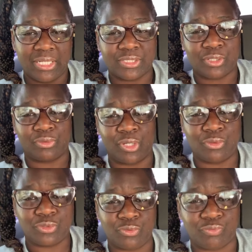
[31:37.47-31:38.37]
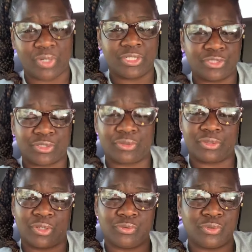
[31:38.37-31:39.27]
So those who register,
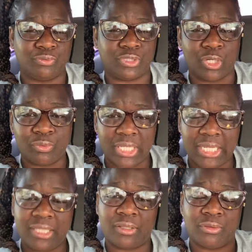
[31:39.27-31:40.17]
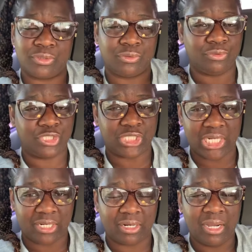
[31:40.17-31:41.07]
those who donate, those who
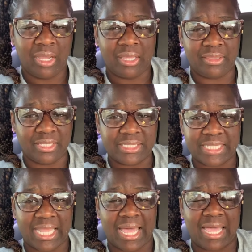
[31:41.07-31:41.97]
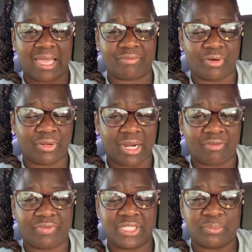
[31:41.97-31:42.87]
share this live on
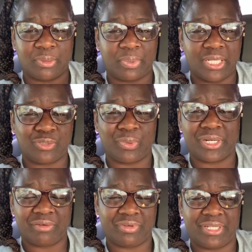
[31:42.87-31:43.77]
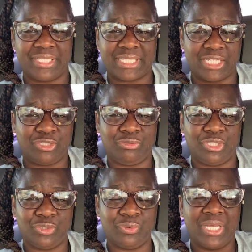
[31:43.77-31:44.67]
our Facebook page, whatever it is that you
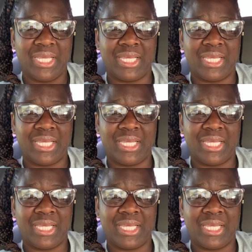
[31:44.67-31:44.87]
do,